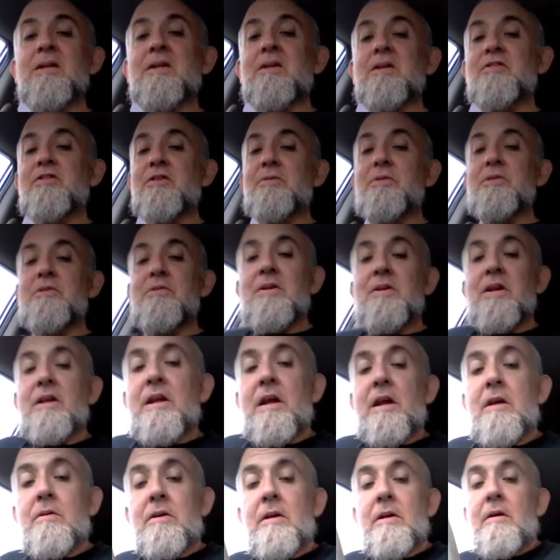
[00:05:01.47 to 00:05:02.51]
So we do that
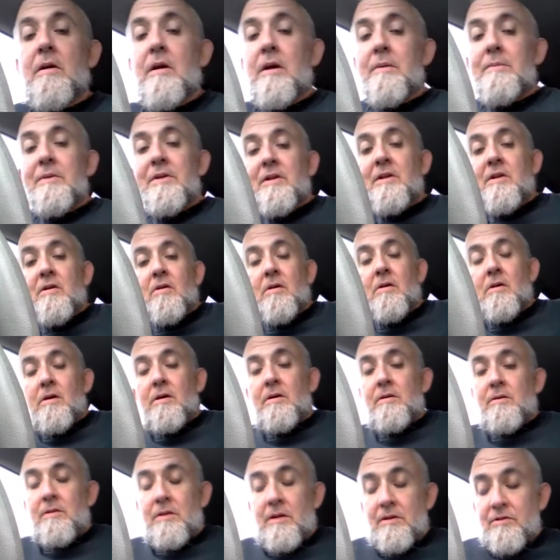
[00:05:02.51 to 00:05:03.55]
now? No, I'm in the
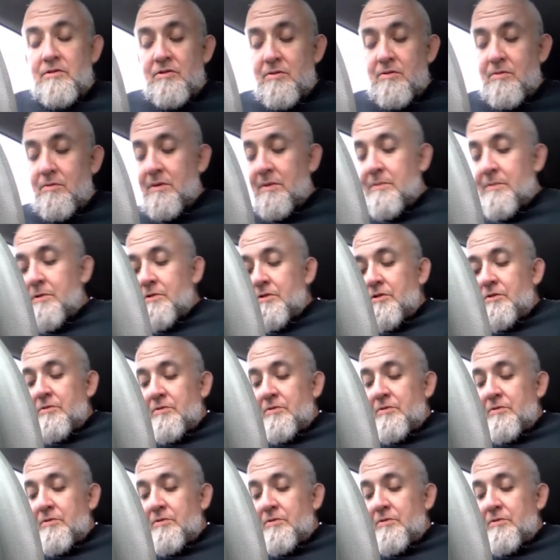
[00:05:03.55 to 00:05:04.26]
car. So what I'm going to